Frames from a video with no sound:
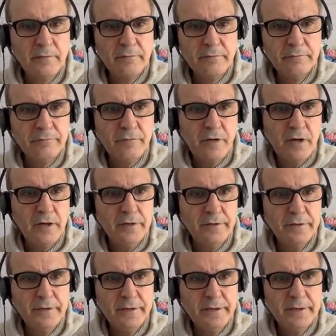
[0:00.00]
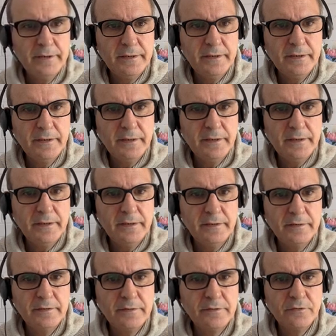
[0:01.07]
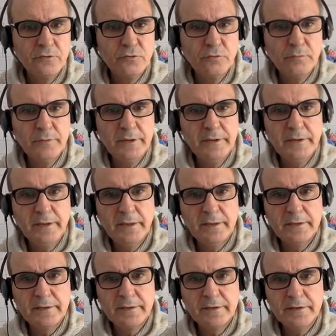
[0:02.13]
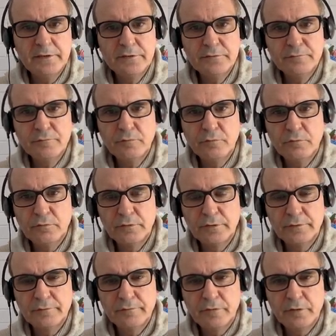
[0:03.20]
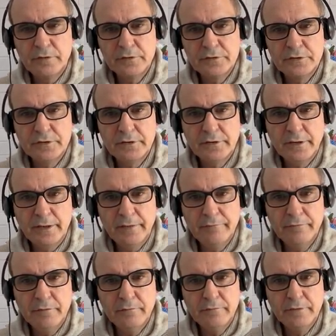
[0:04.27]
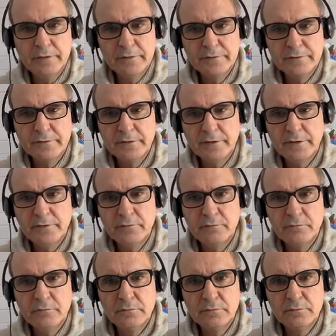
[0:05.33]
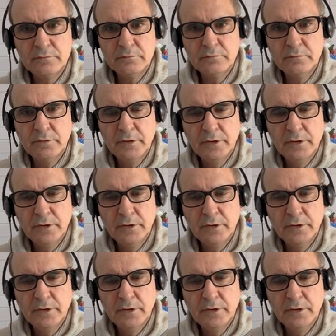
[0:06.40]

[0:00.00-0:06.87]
Find the domain and range for the function f of x equal to